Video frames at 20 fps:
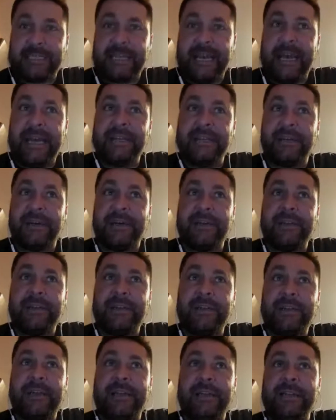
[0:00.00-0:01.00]

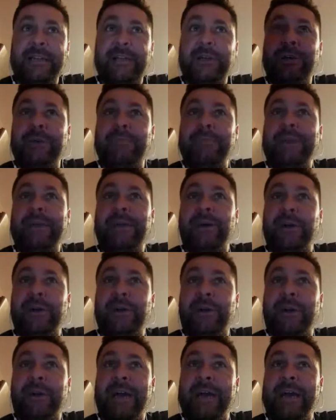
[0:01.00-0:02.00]
handgun, and you could make
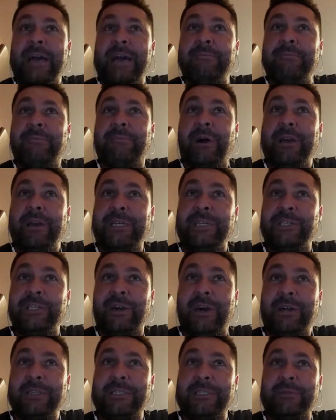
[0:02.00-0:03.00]
all your head and body
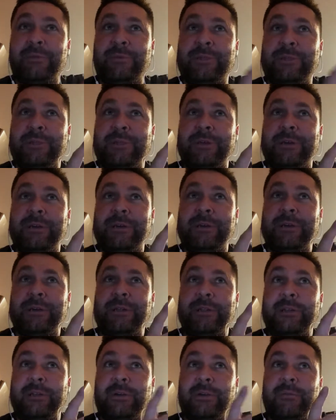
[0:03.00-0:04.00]
shots with
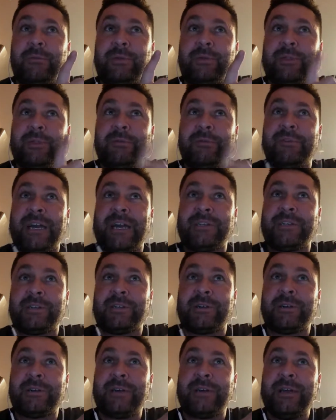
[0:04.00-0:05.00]
the
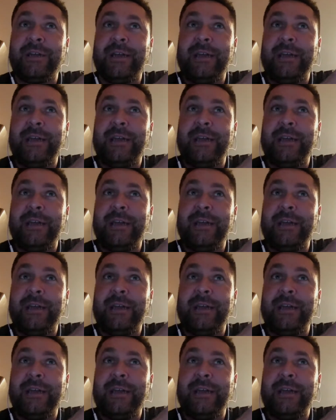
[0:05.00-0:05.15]
Vector,